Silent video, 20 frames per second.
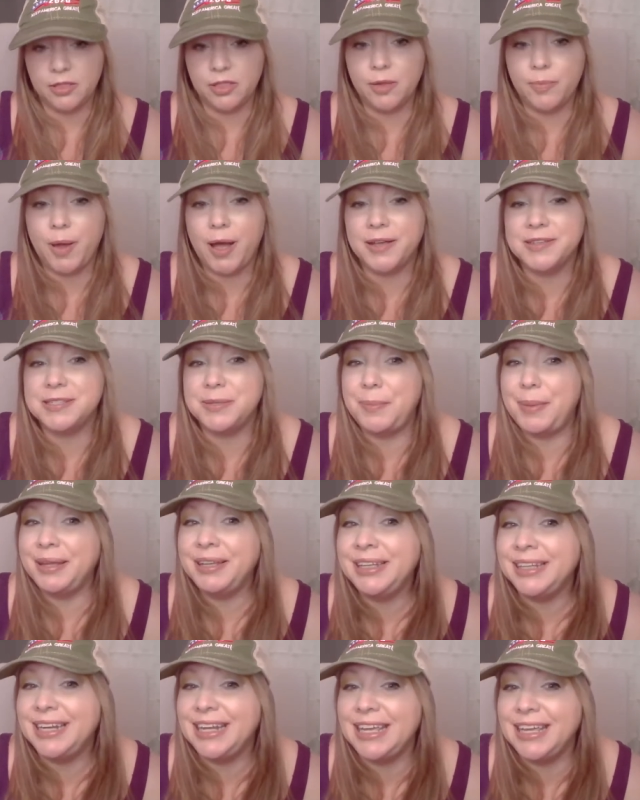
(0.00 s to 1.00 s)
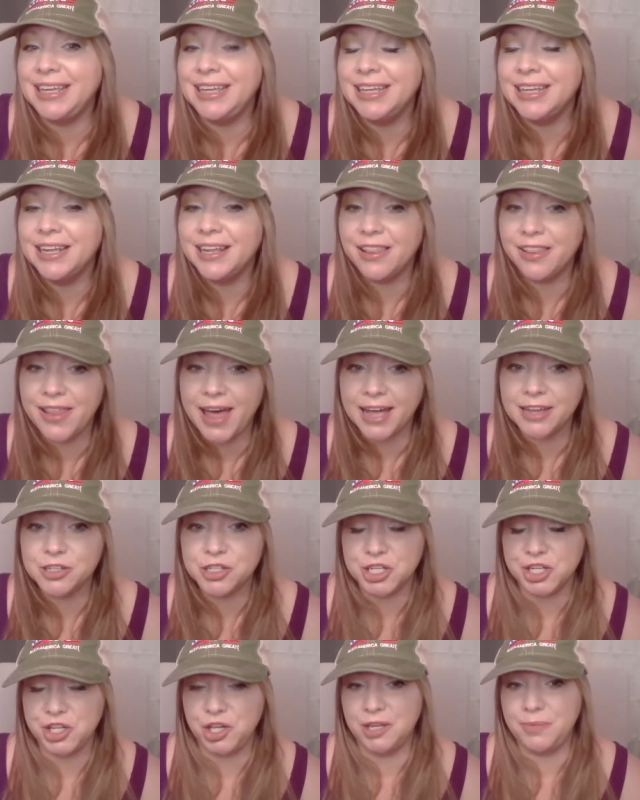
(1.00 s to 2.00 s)
the possibility that
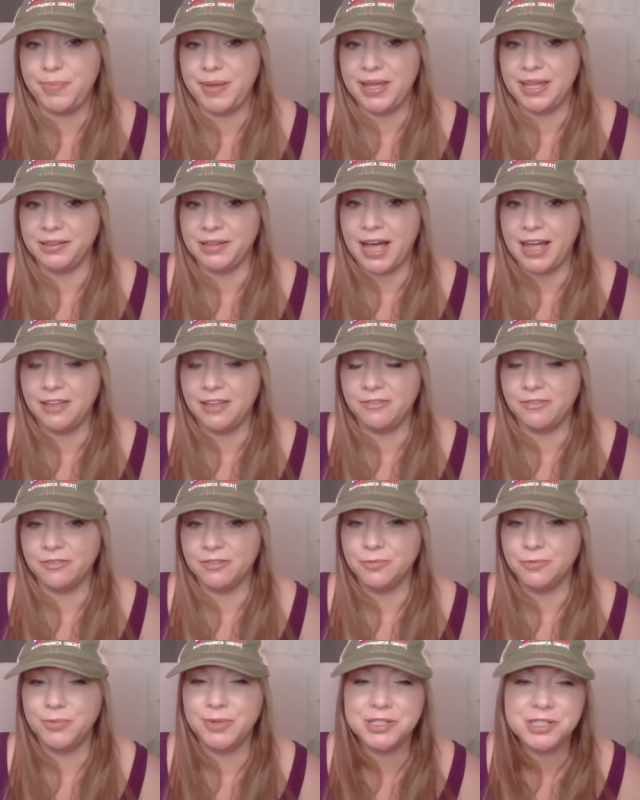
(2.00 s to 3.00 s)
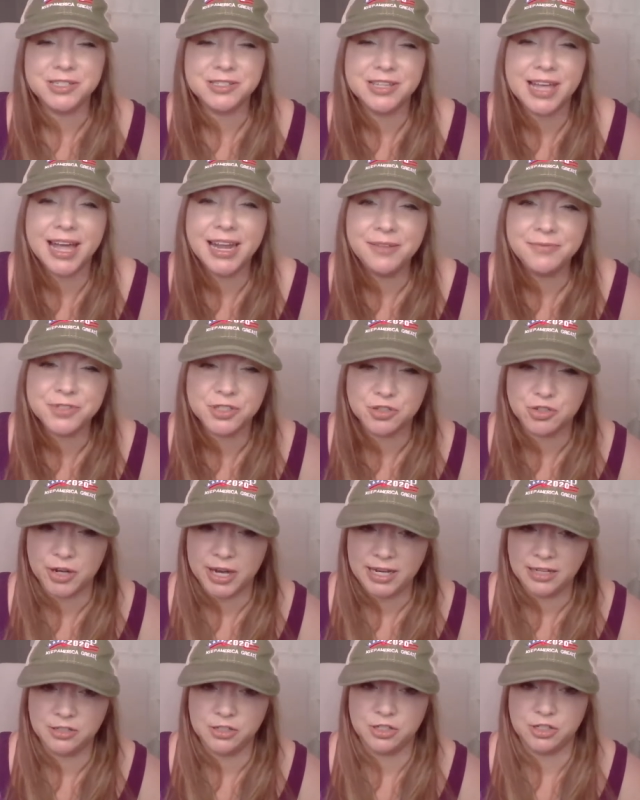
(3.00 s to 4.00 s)
she could be alive, which is kind of
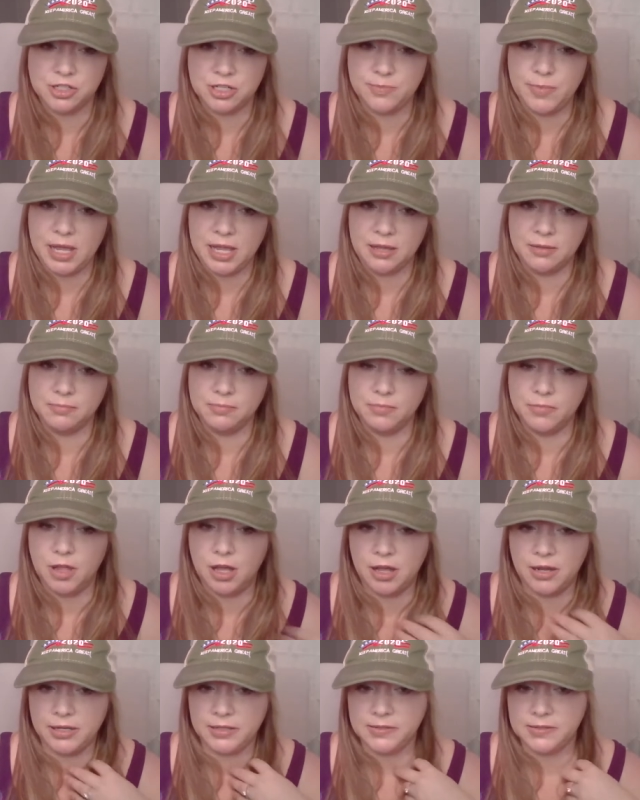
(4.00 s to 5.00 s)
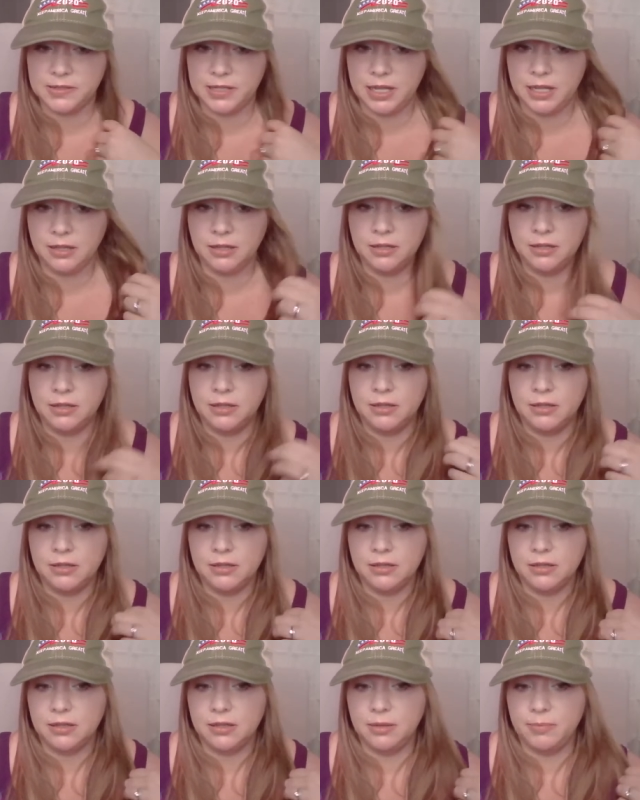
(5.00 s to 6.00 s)
strange to me, honestly.
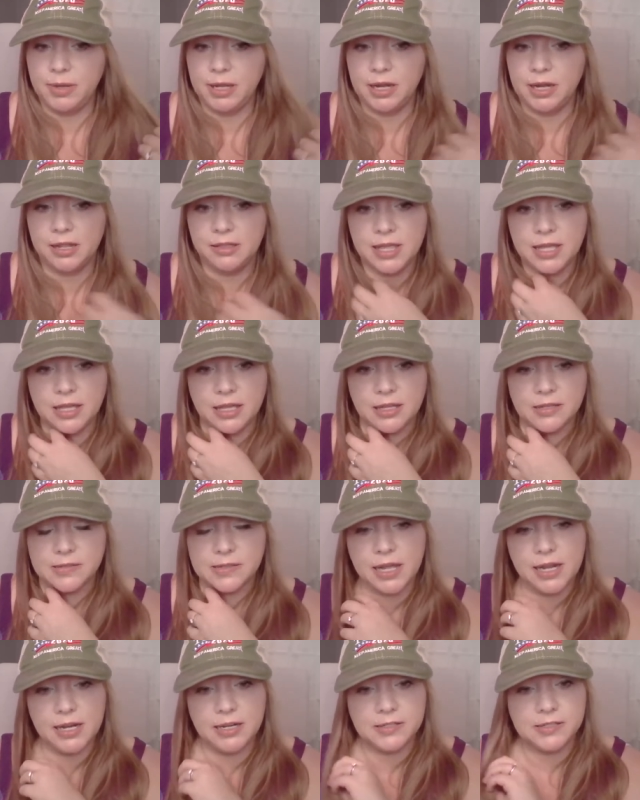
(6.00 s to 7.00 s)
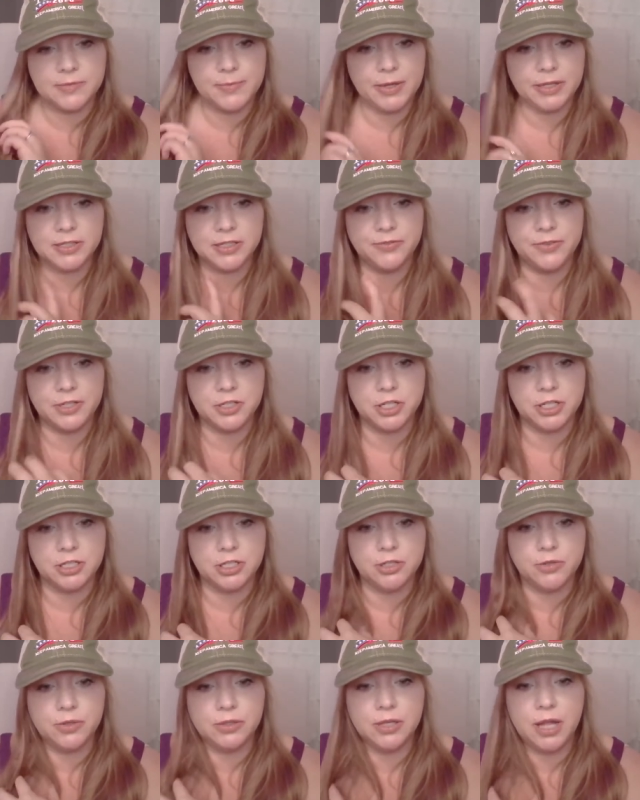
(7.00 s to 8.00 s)
I mean, I think it's kind of smells fishy
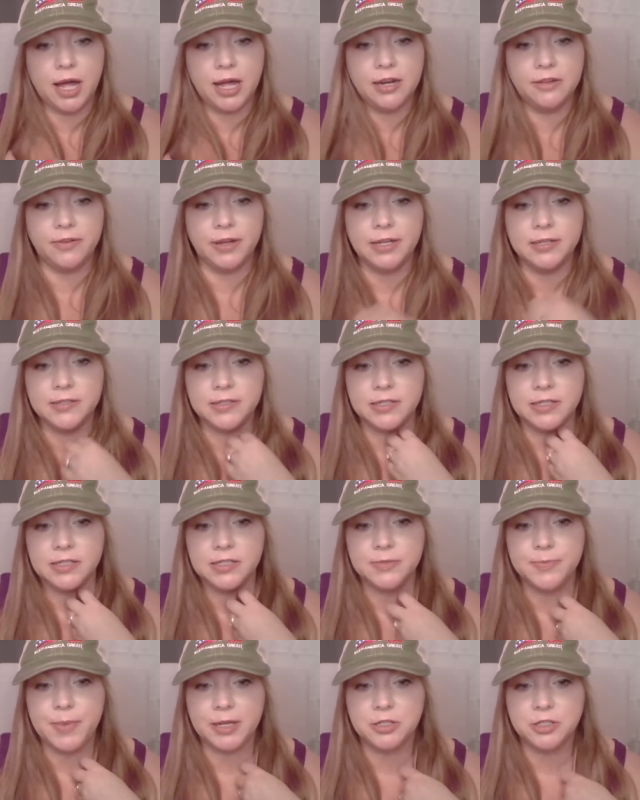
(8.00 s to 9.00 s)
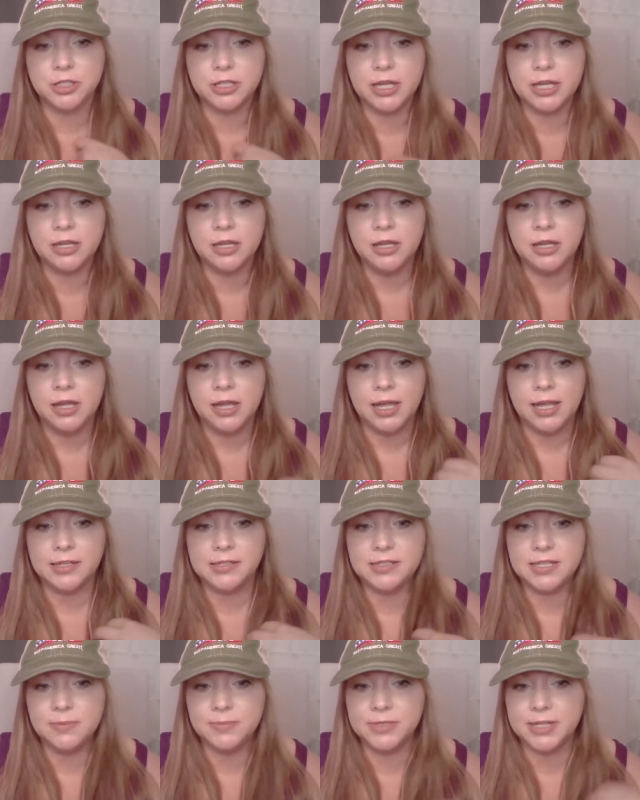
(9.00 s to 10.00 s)
to a lot of us. And especially,
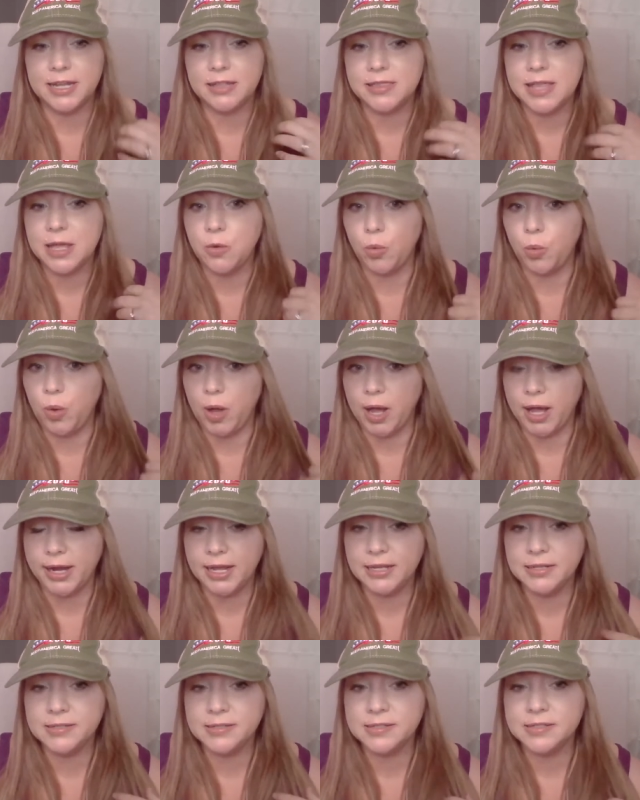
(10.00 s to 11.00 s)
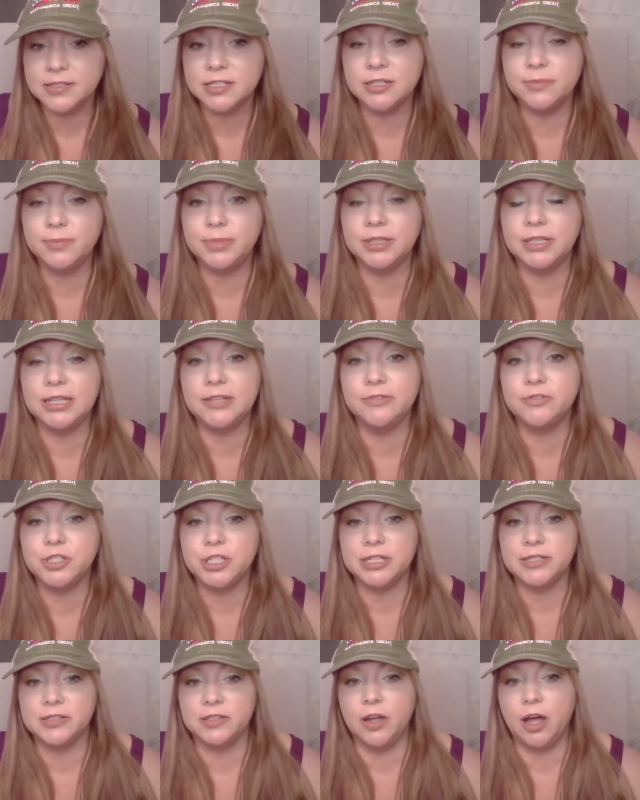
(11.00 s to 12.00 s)
it seems like they want us to believe
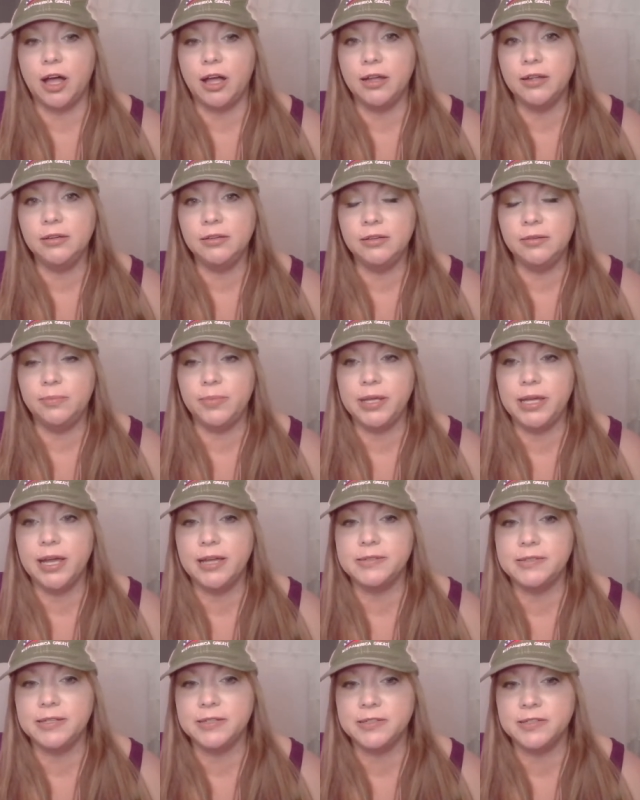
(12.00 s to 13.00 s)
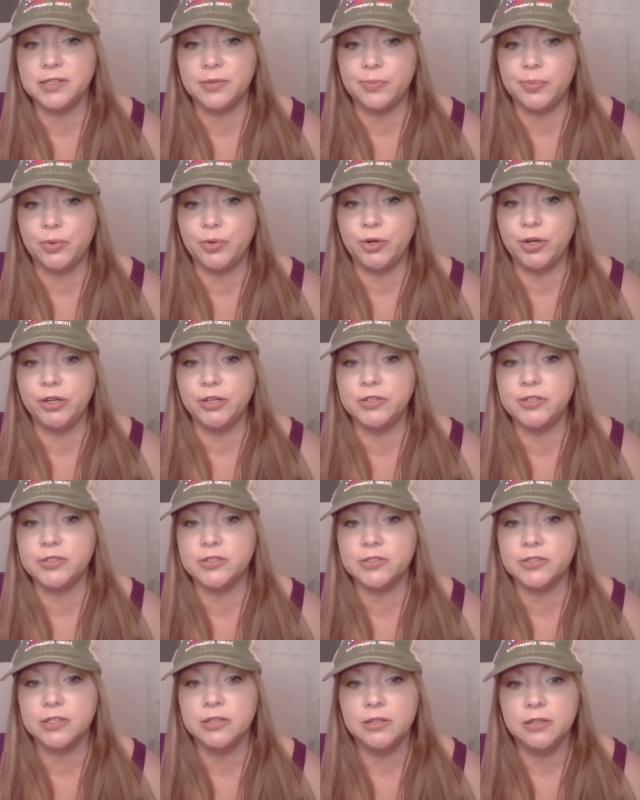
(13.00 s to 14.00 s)
she's gone because it
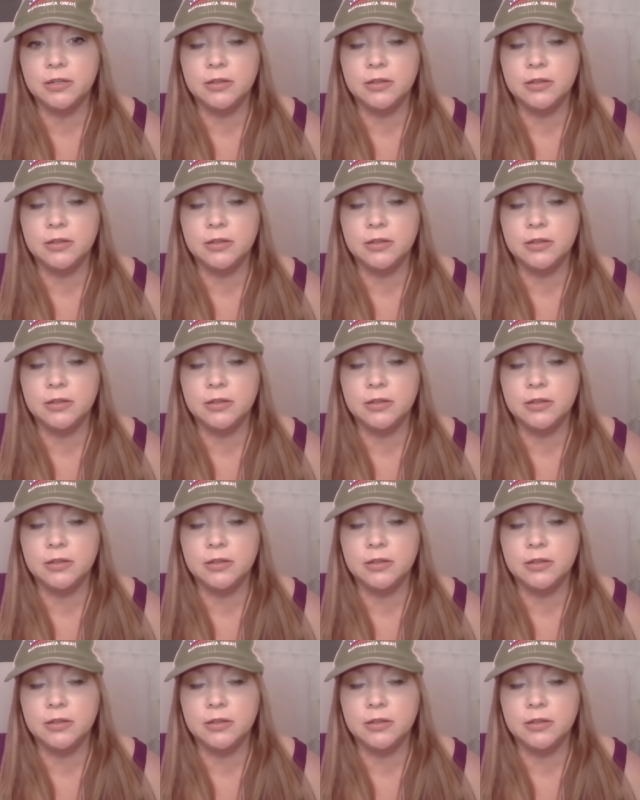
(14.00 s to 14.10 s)
supports